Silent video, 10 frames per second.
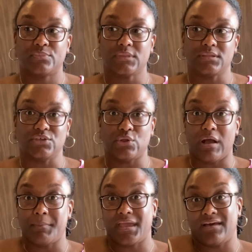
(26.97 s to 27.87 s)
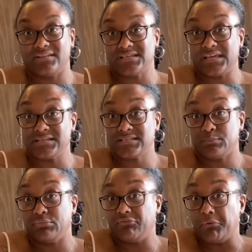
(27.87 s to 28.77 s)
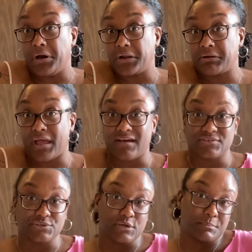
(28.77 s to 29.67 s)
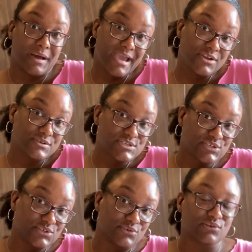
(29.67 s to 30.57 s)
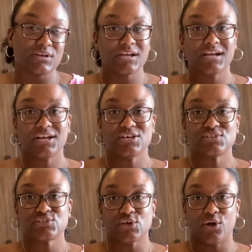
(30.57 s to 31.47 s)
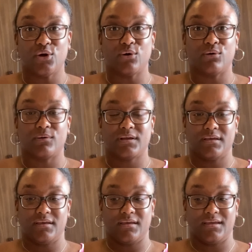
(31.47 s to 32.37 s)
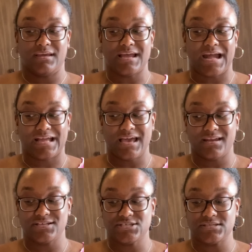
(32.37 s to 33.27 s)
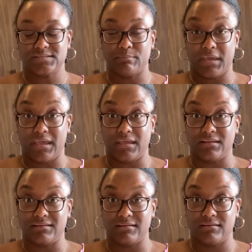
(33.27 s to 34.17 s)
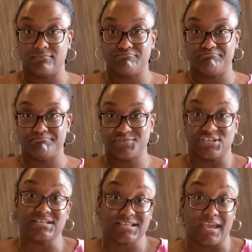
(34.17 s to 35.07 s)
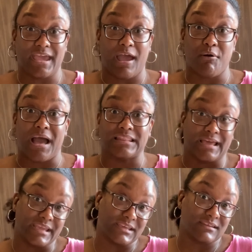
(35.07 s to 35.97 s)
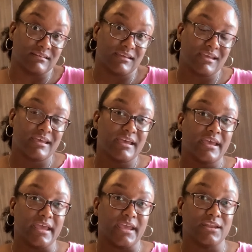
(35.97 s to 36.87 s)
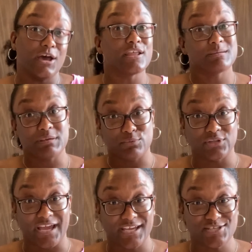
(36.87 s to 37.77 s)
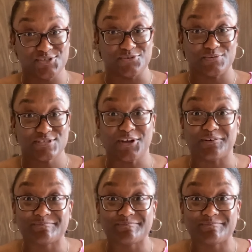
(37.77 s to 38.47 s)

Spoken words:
You know, I may have to take a sip of water after a bite or two. So I kind of just made cheesecake how I like it, and other people like it too. So